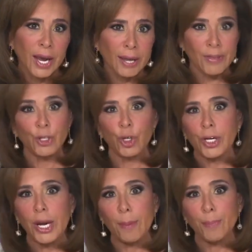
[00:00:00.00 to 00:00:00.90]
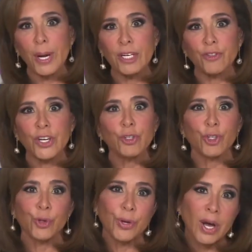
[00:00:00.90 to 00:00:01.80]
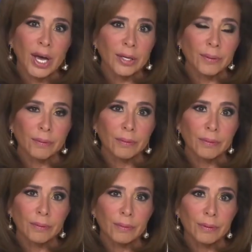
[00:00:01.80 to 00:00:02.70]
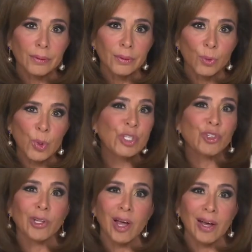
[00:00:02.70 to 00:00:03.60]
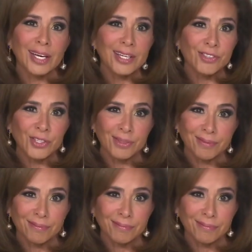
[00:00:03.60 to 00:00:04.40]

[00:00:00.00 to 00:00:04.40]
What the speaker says: and then your campaign says you're not. Which lie is it?